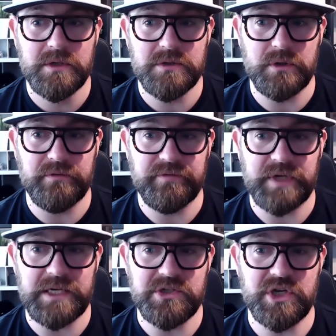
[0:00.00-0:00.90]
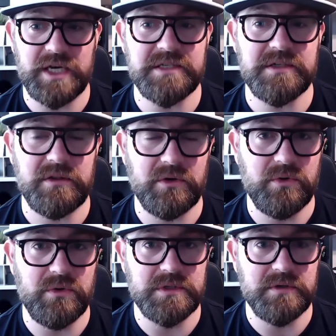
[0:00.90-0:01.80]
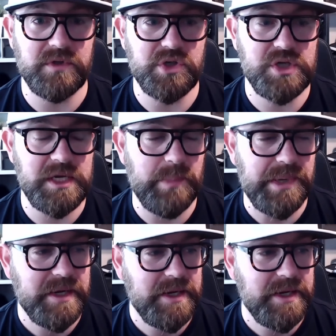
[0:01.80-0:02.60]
sort of adjust the course of the ship.